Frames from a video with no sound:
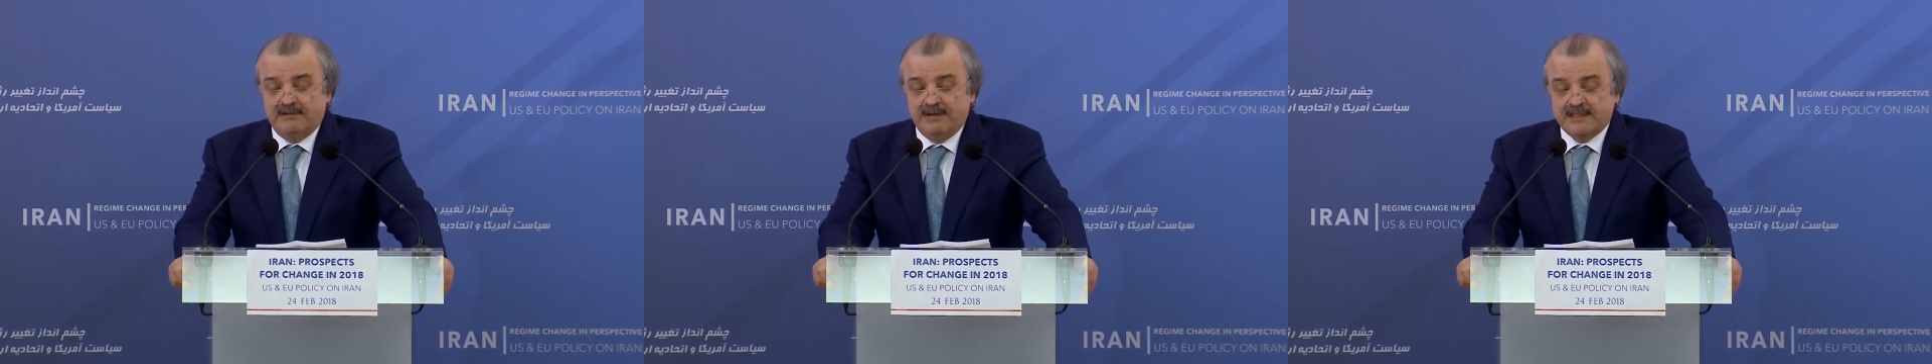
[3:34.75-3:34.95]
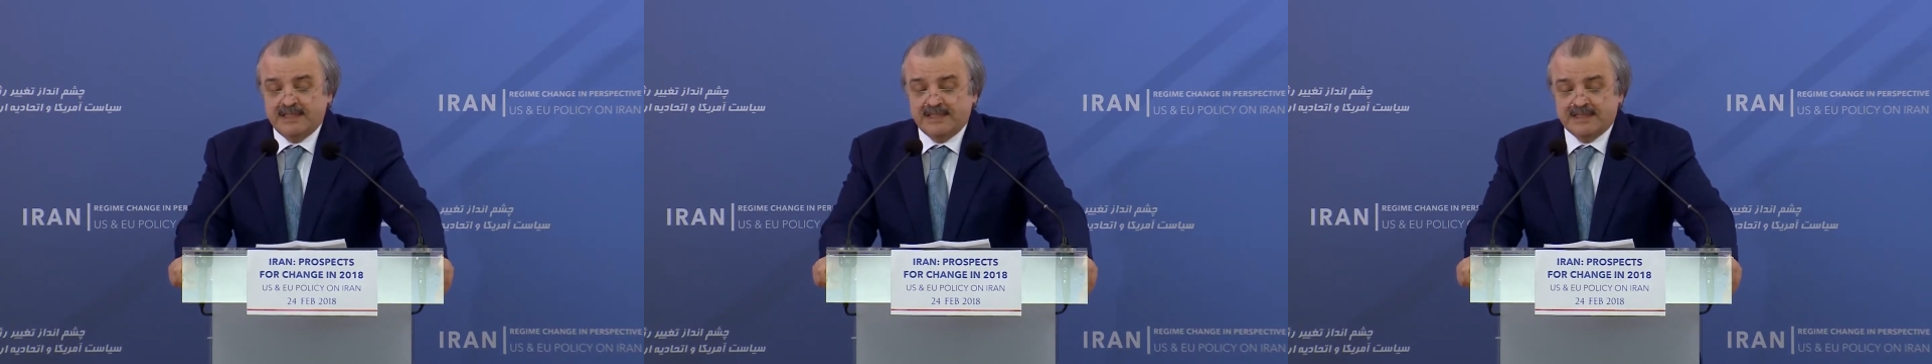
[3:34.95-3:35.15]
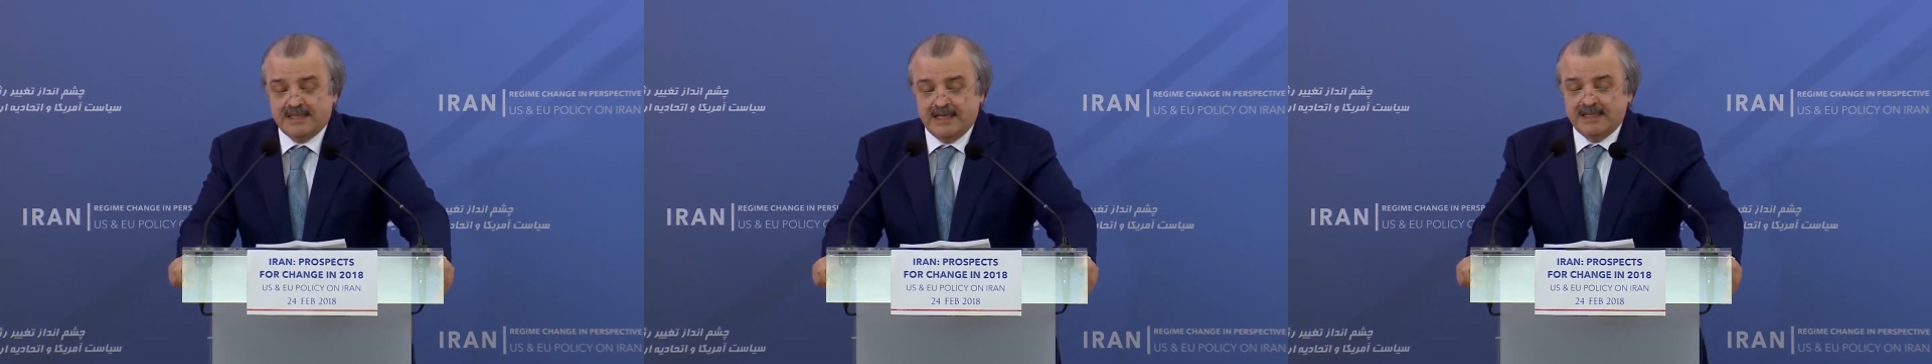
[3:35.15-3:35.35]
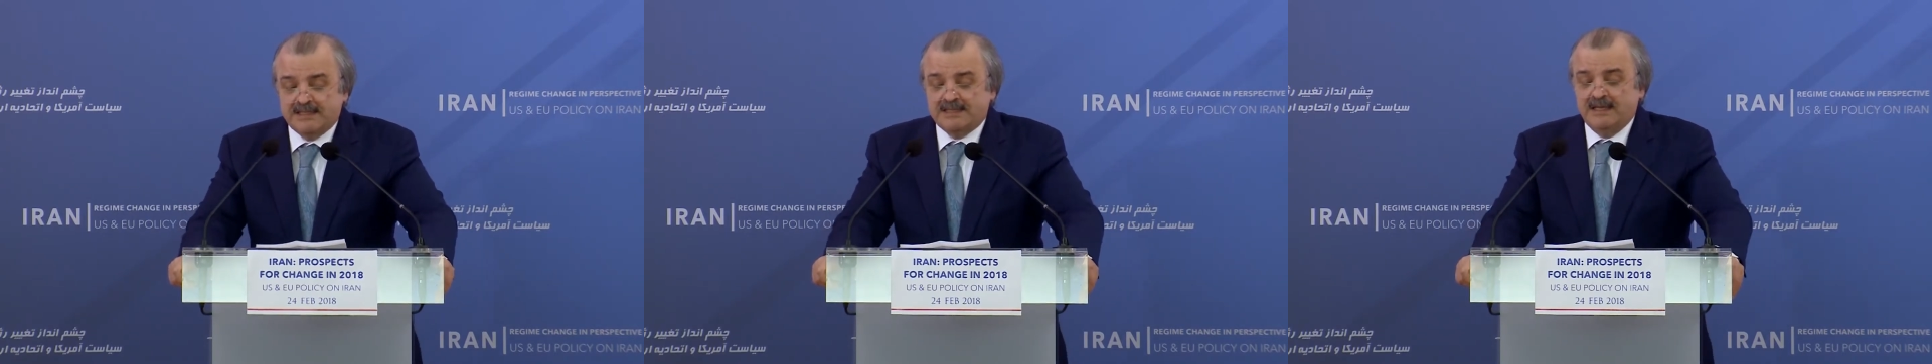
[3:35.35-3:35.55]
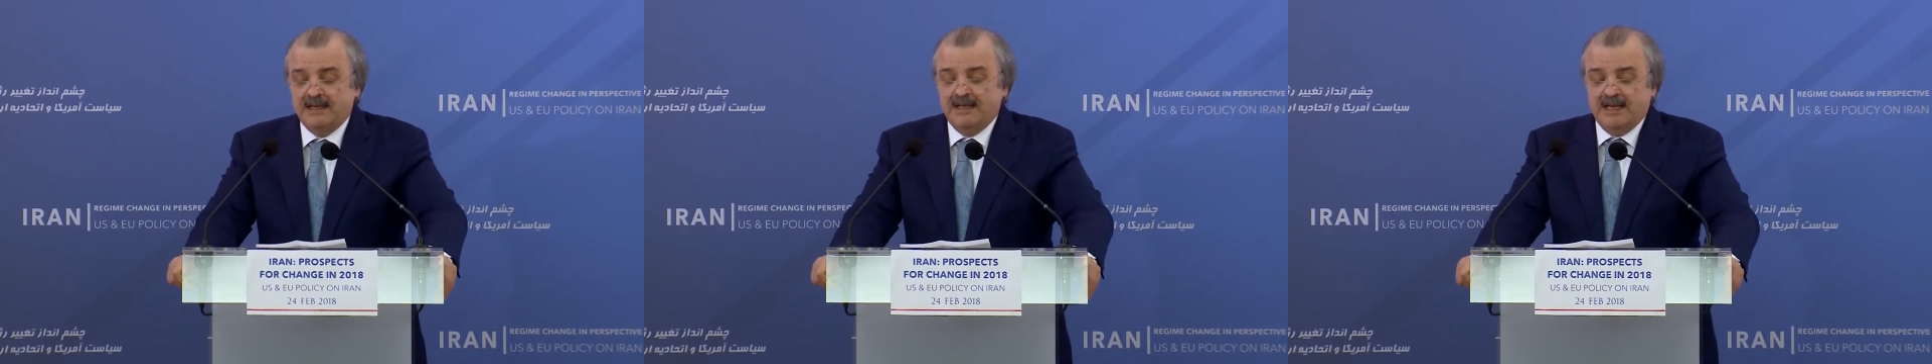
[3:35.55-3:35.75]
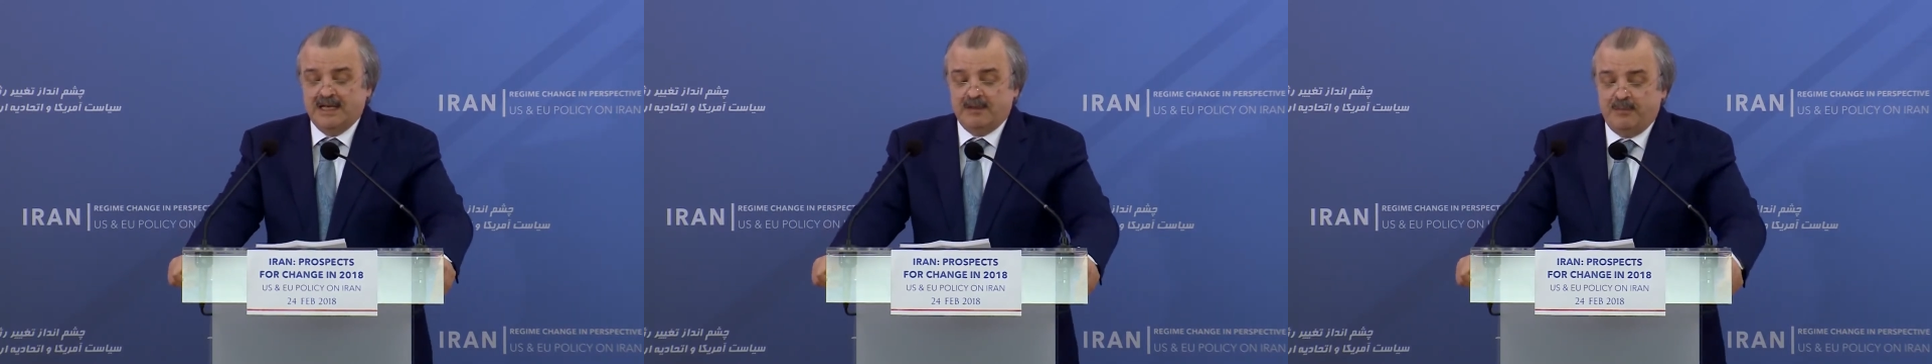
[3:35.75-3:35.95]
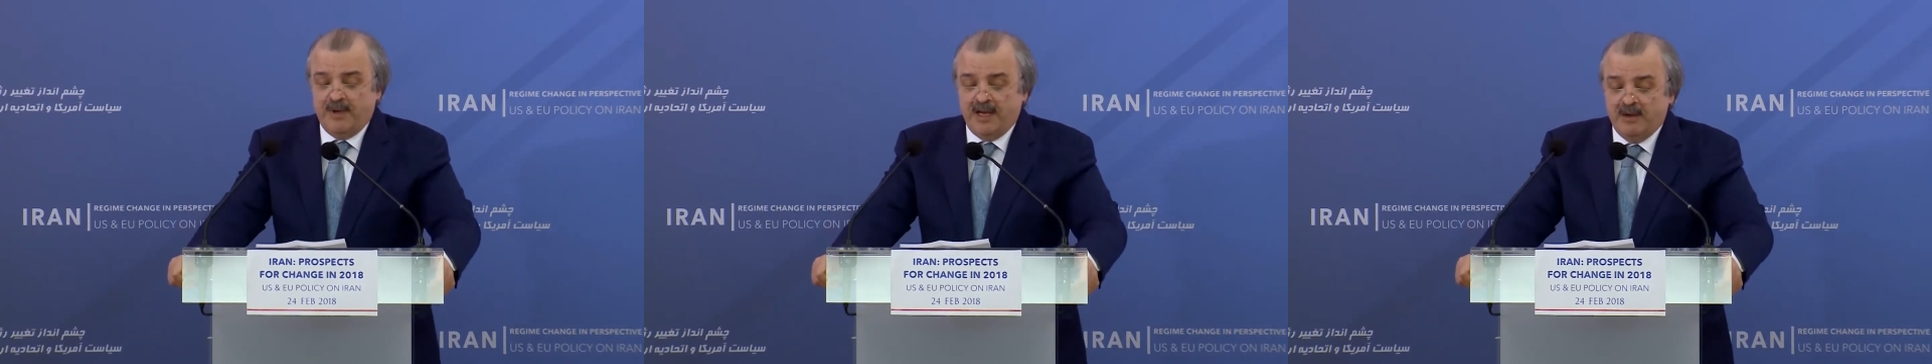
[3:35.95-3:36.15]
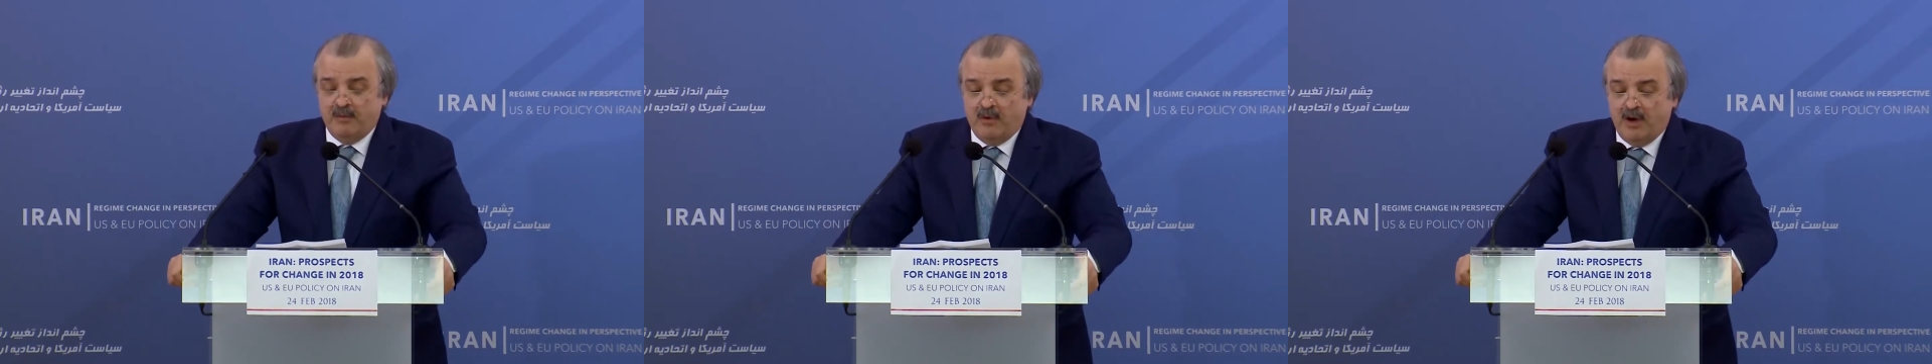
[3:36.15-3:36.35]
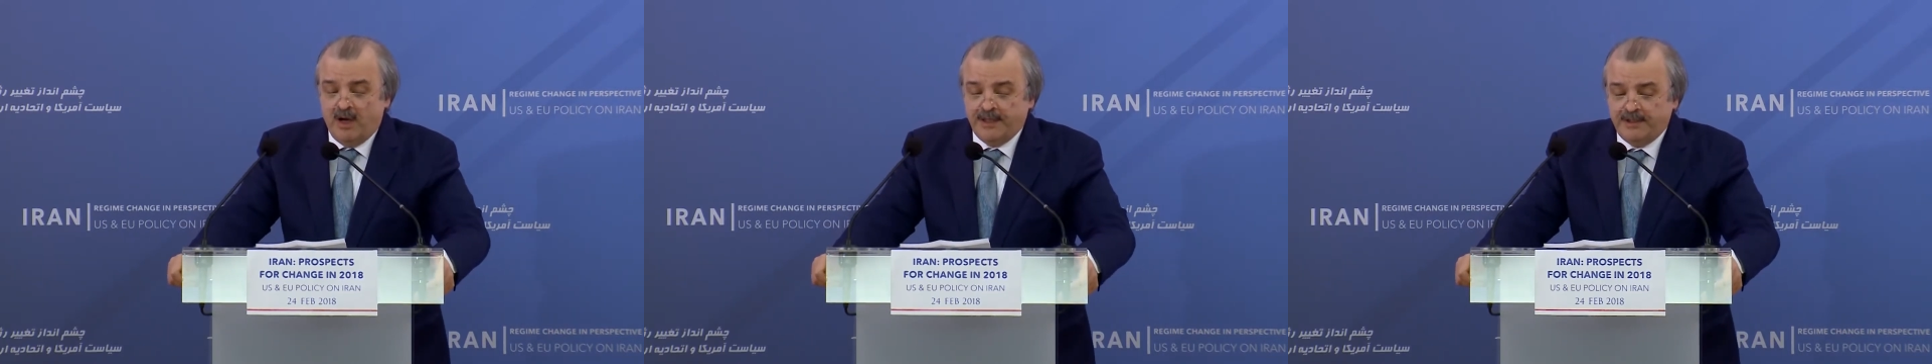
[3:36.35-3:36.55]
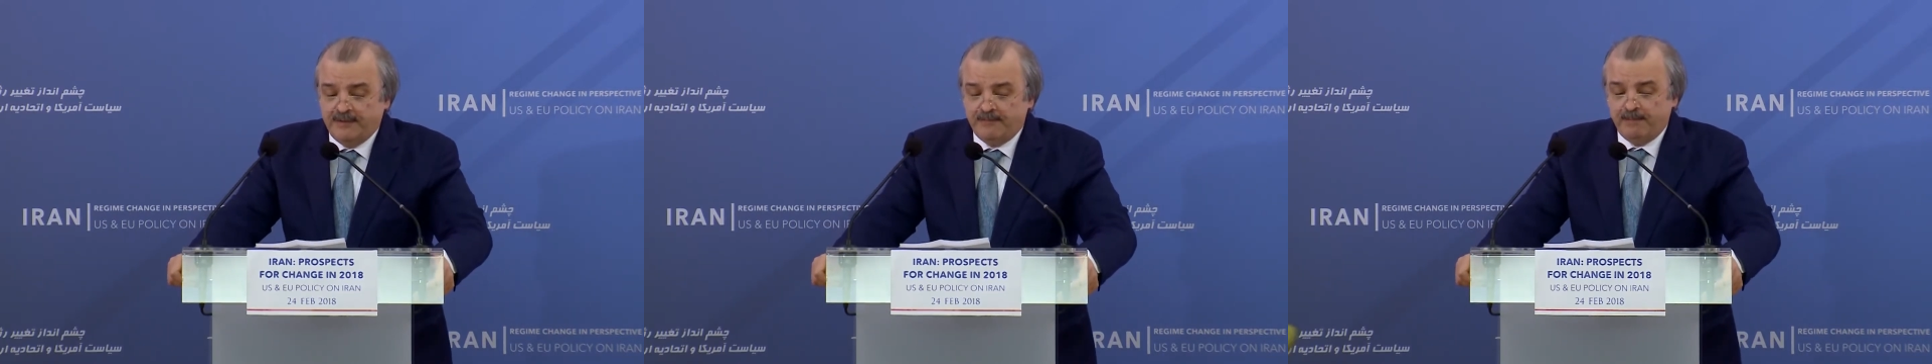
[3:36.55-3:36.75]
resistance, and
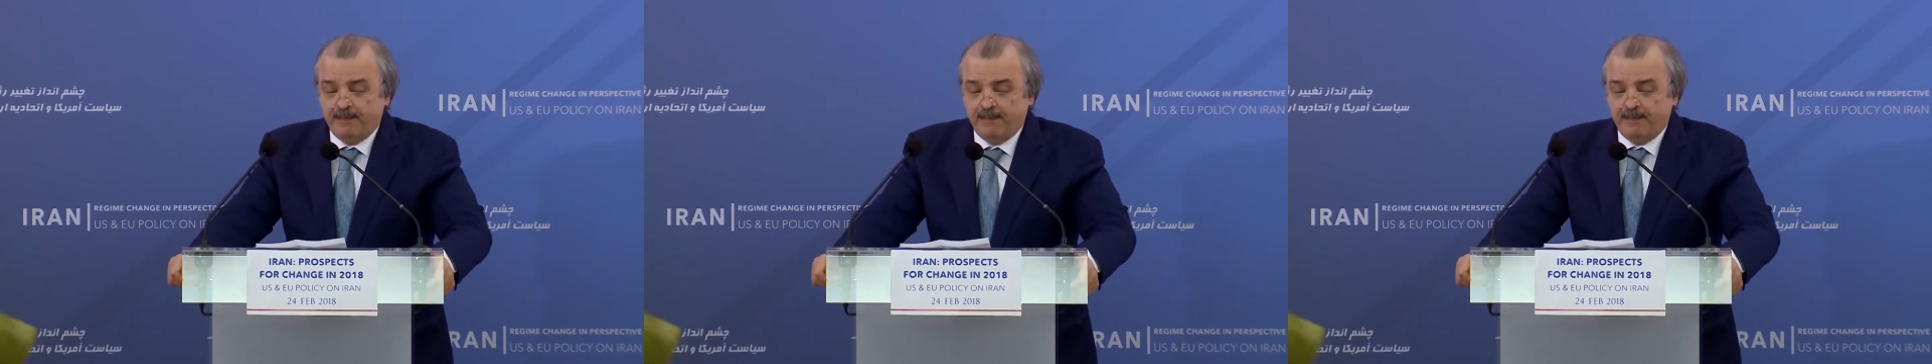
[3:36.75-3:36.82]
PMI,